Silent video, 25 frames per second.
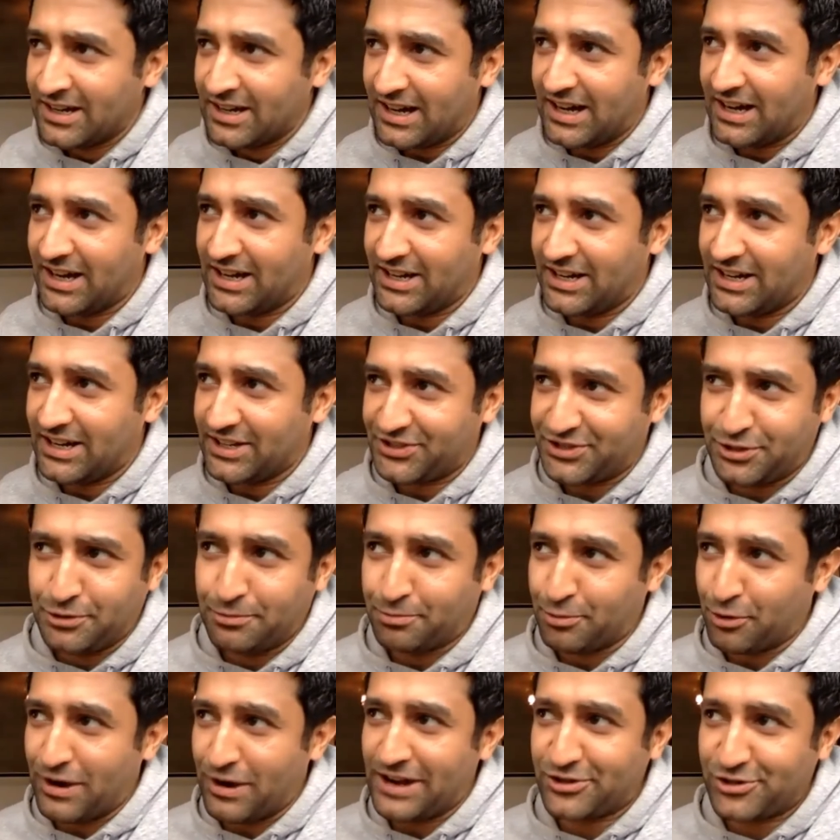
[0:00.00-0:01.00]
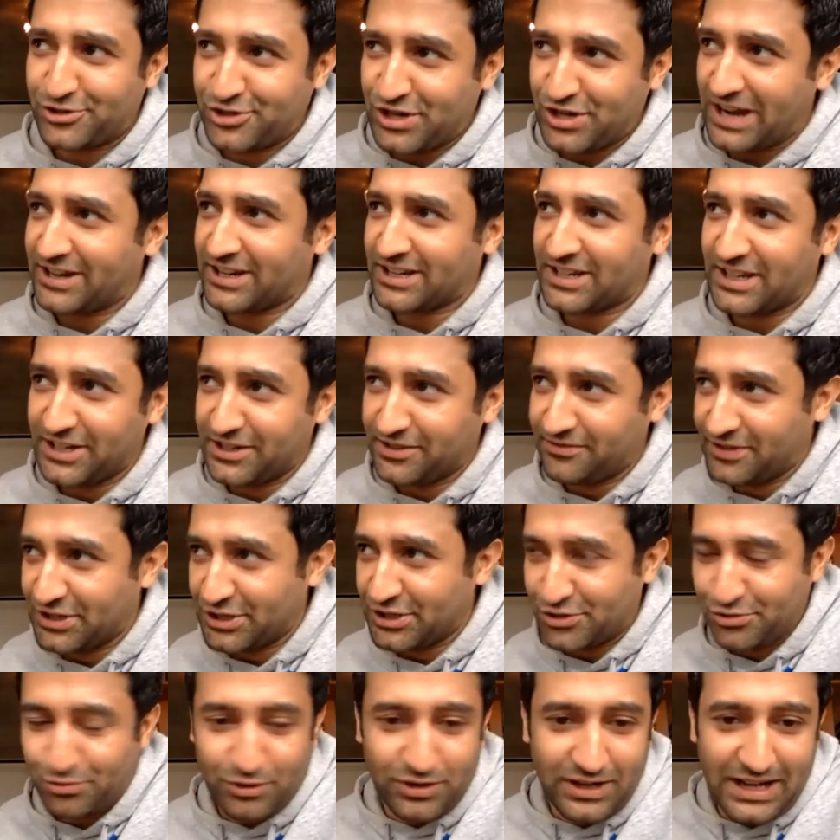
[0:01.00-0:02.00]
a super energetic
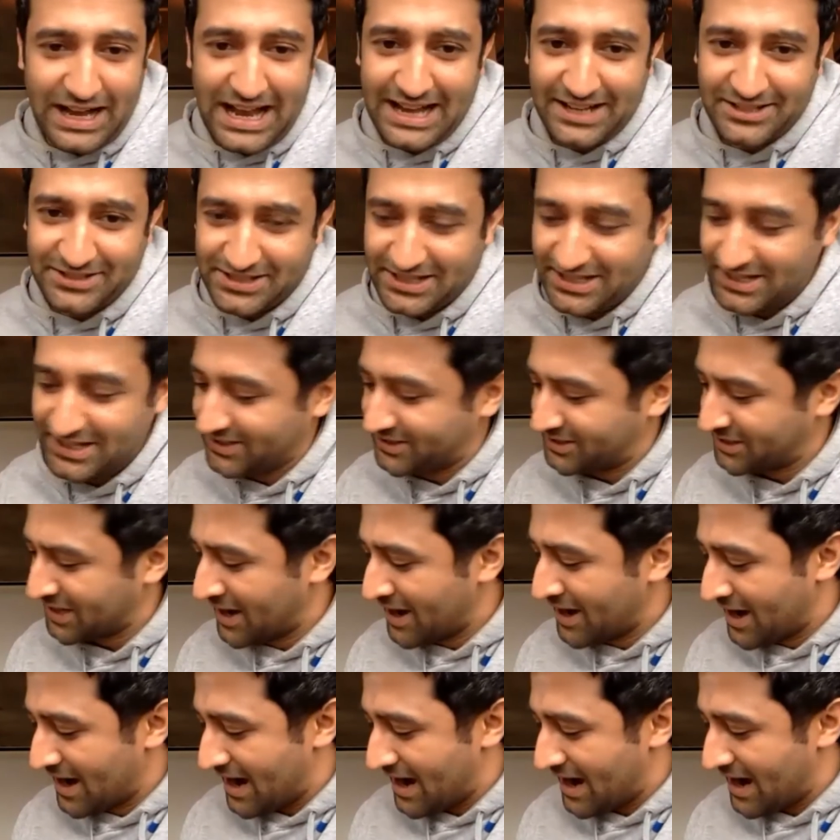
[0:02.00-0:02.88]
individual as is.